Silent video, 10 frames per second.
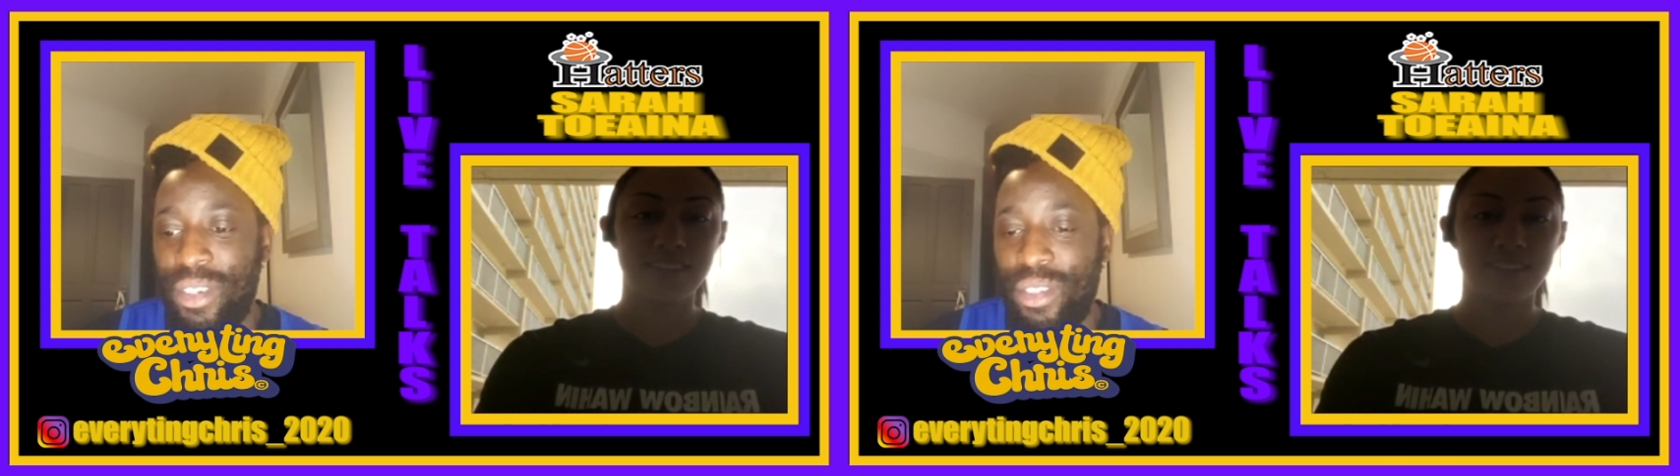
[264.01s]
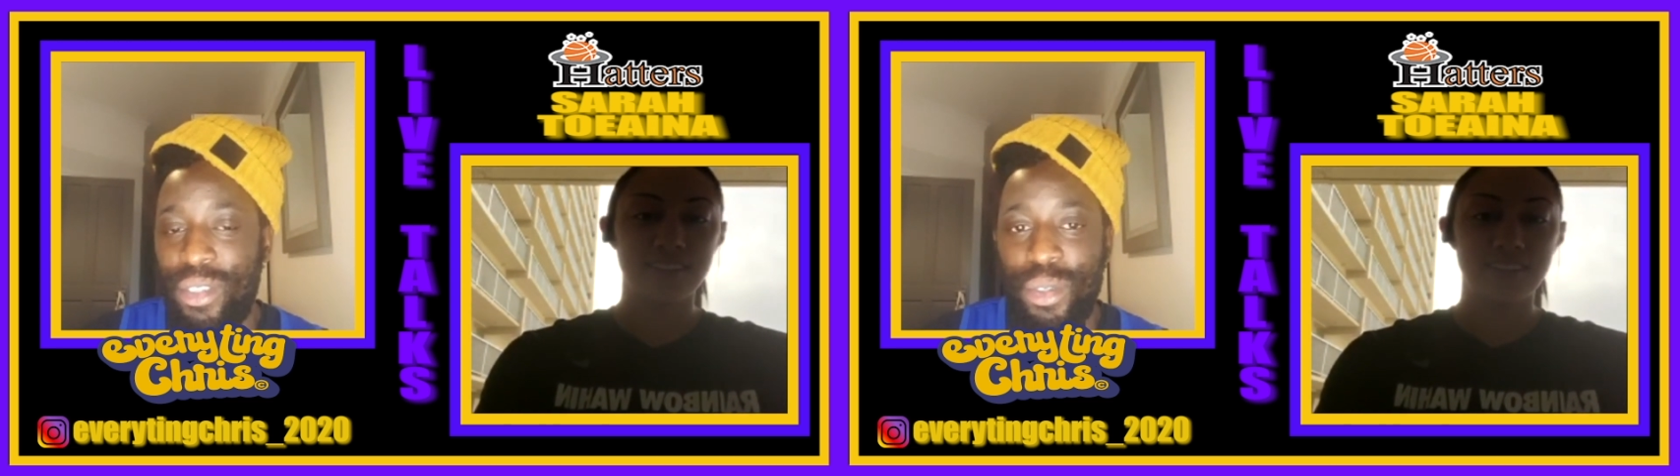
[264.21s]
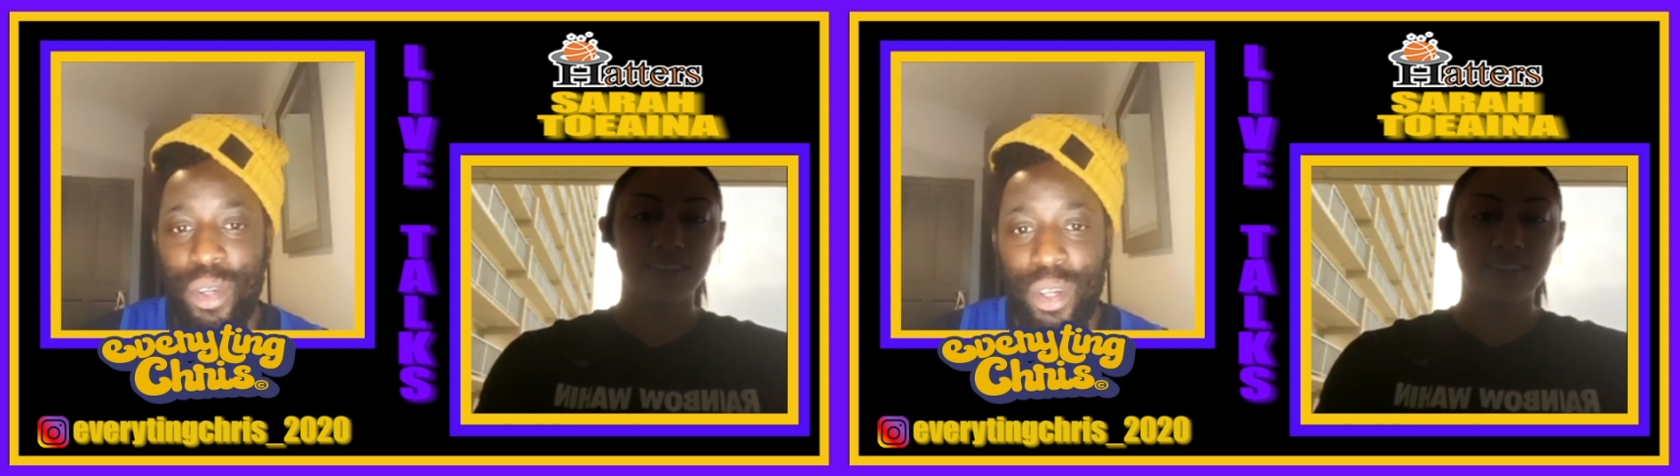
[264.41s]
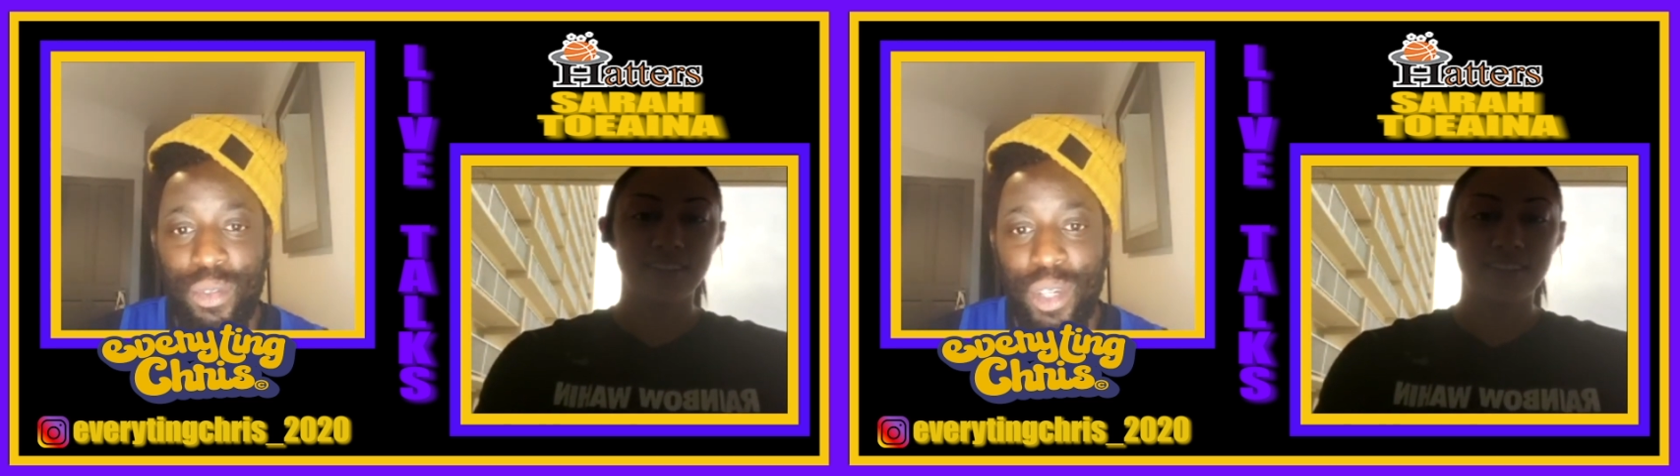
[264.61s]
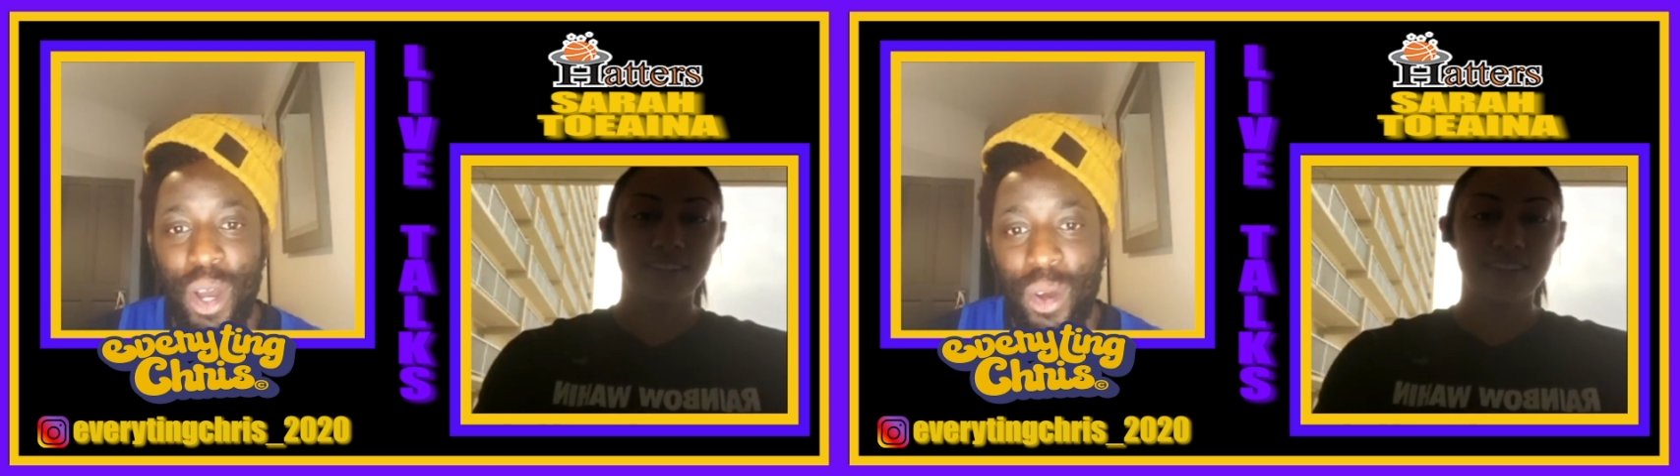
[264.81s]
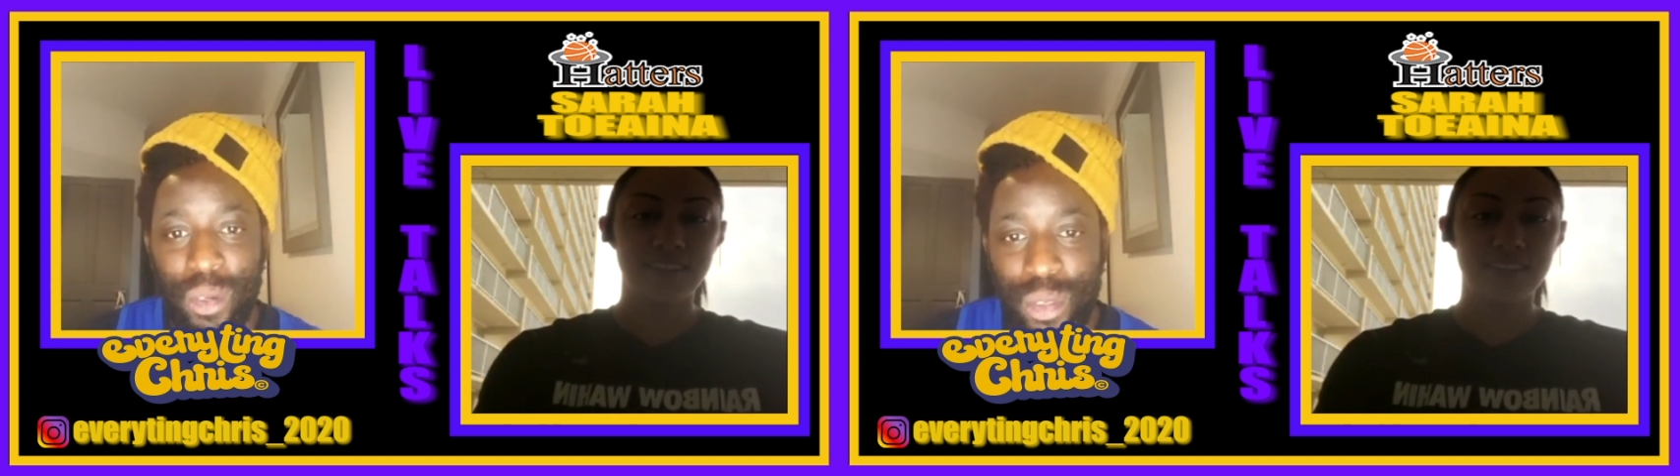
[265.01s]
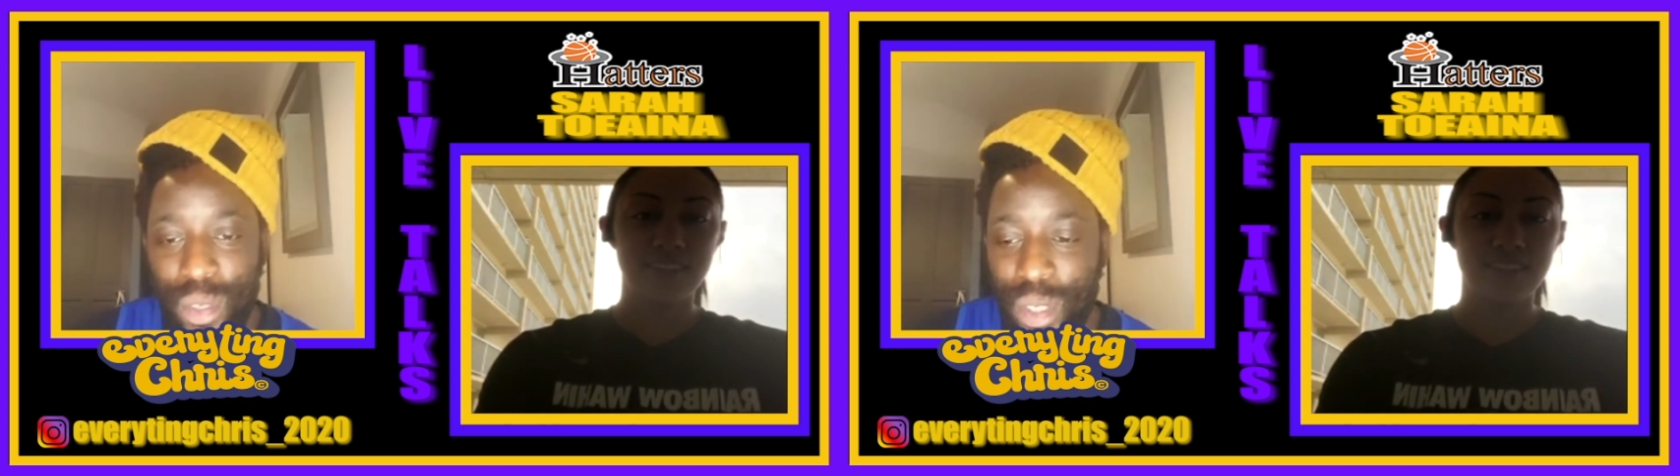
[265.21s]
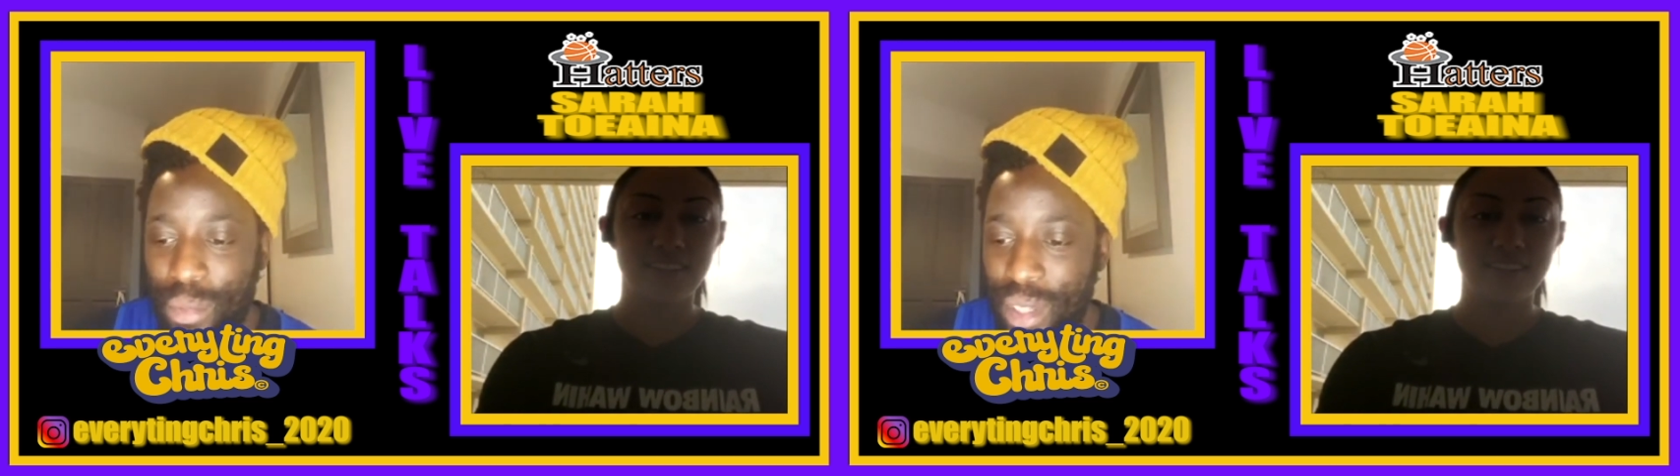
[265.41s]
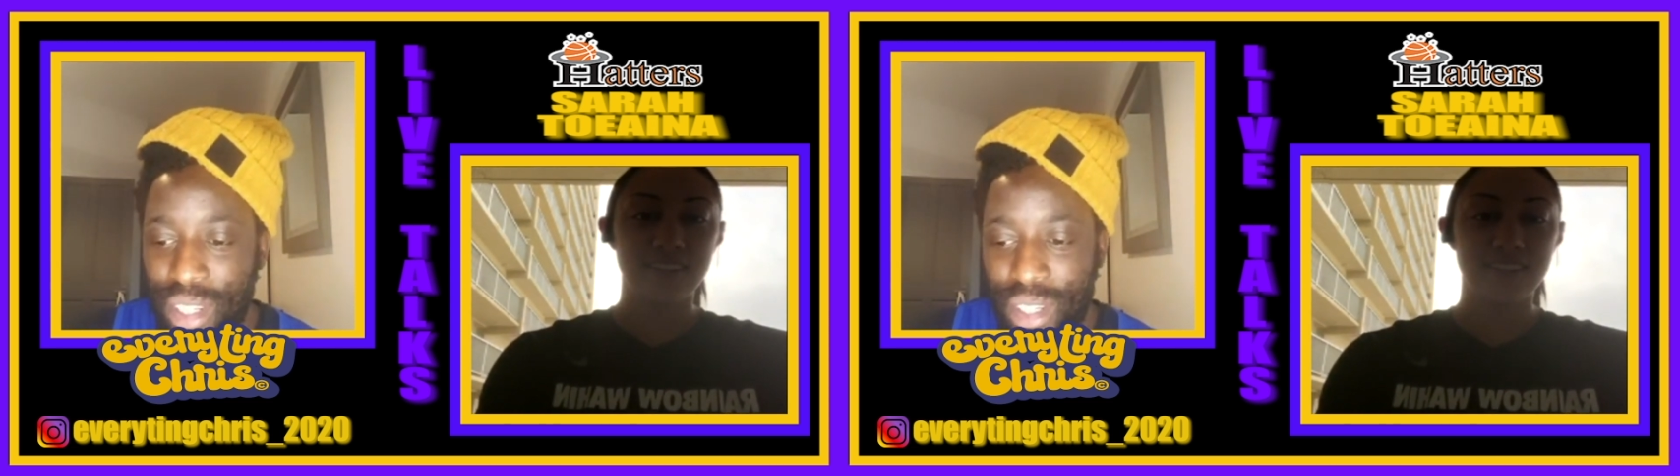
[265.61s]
Talk us through that whole tournament.